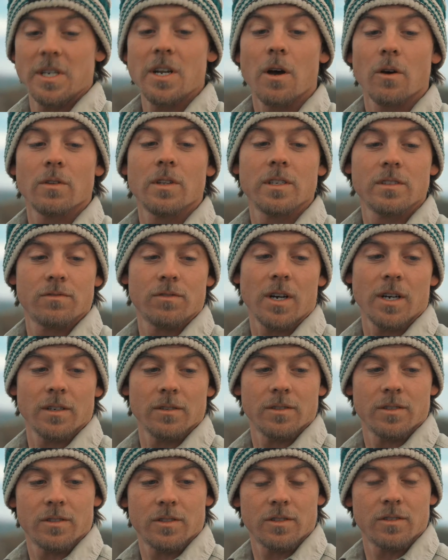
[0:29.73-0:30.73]
know these
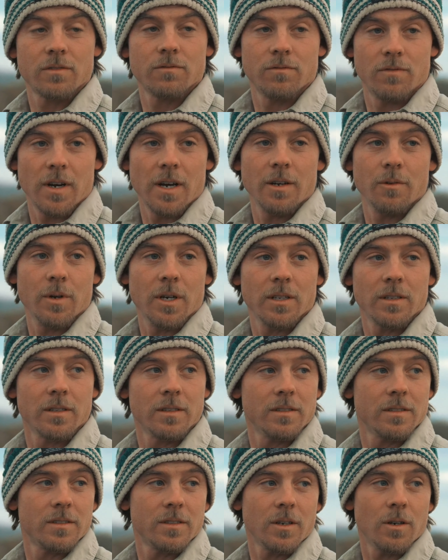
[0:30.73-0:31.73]
rhinos very well,
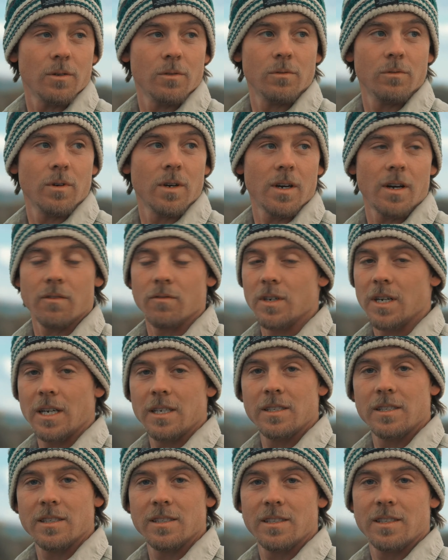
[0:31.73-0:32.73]
so our
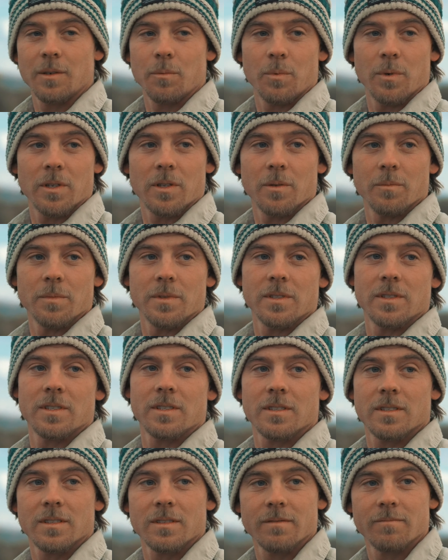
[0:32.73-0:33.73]
relationship with them
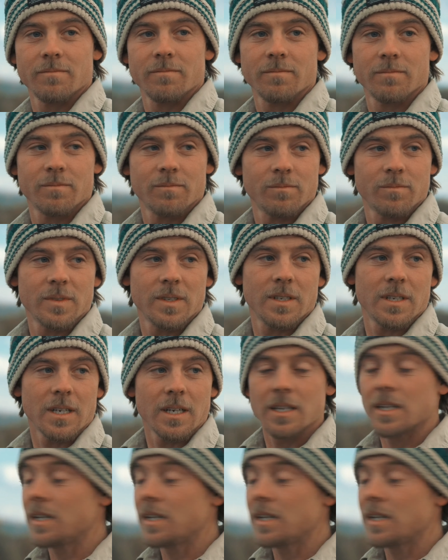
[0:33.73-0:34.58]
is like